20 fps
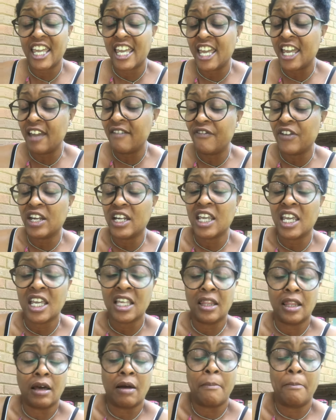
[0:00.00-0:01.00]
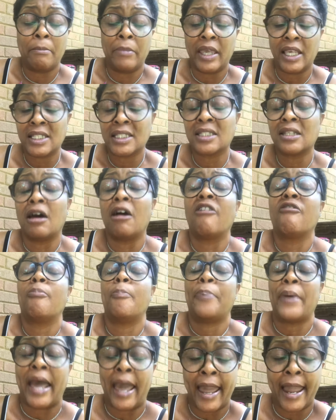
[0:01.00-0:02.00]
even in the midst of
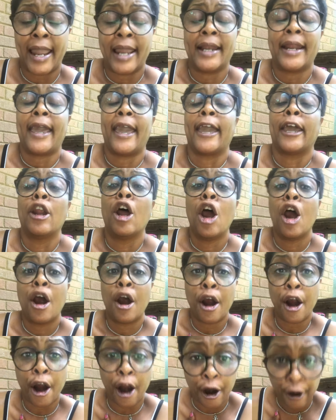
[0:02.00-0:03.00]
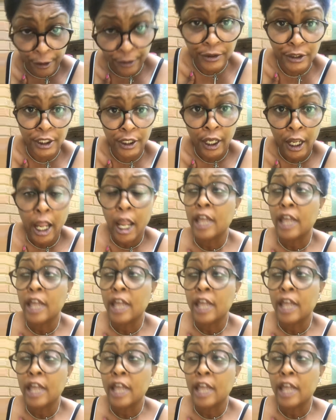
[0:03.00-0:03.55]
pain and hurt,